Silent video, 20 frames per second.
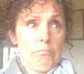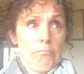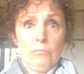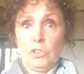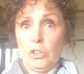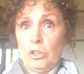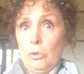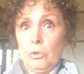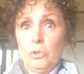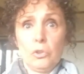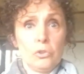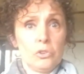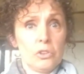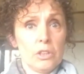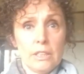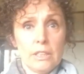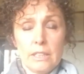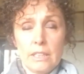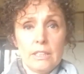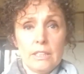social
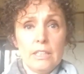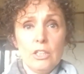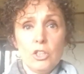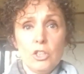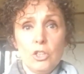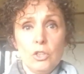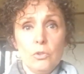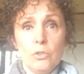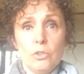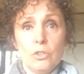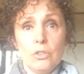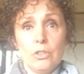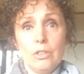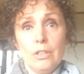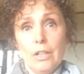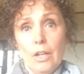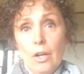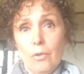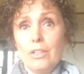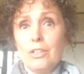justice issues, you
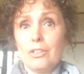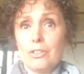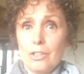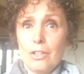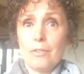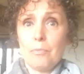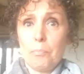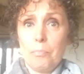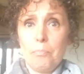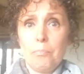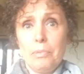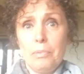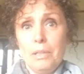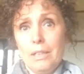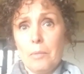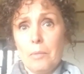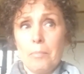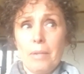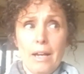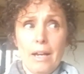know, you start
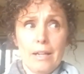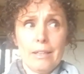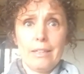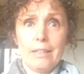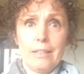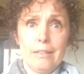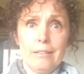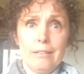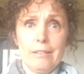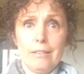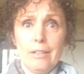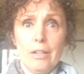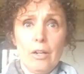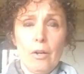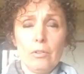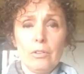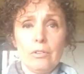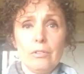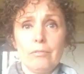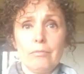peeling back the, you
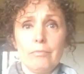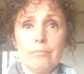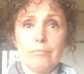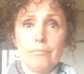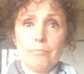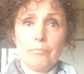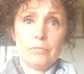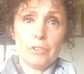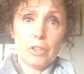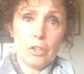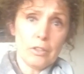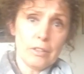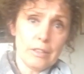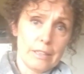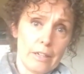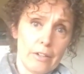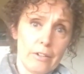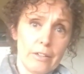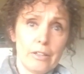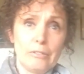know, curtain
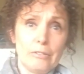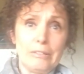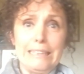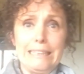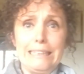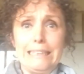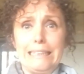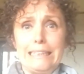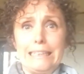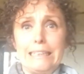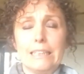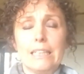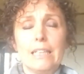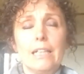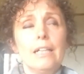there and you go, ugh.